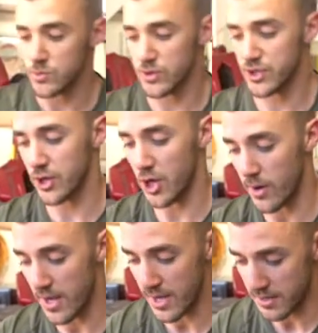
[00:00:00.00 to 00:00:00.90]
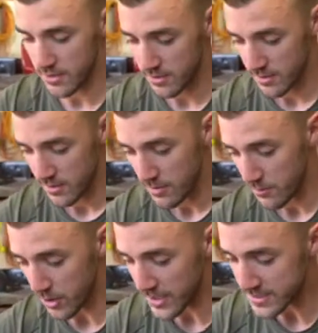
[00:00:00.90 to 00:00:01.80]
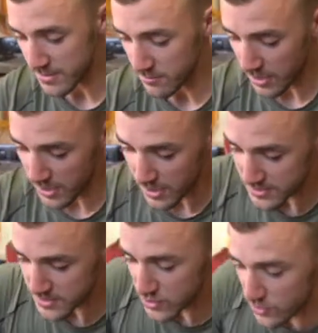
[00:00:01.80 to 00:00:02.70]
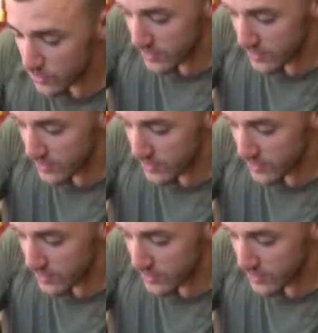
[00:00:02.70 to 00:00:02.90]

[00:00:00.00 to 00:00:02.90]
So we're just gonna go ahead, place him onto